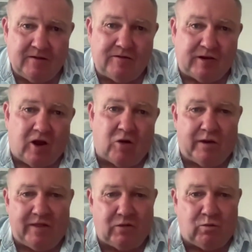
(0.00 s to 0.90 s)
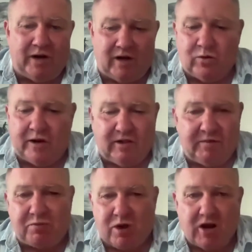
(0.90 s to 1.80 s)
So I went and quickly
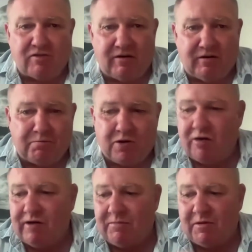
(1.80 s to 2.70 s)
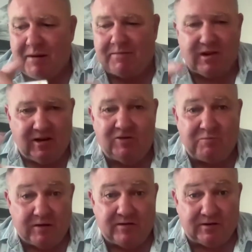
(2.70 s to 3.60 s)
programmed them up to his
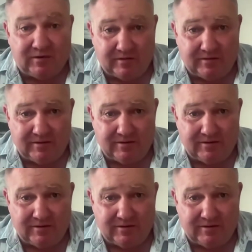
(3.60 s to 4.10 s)
business,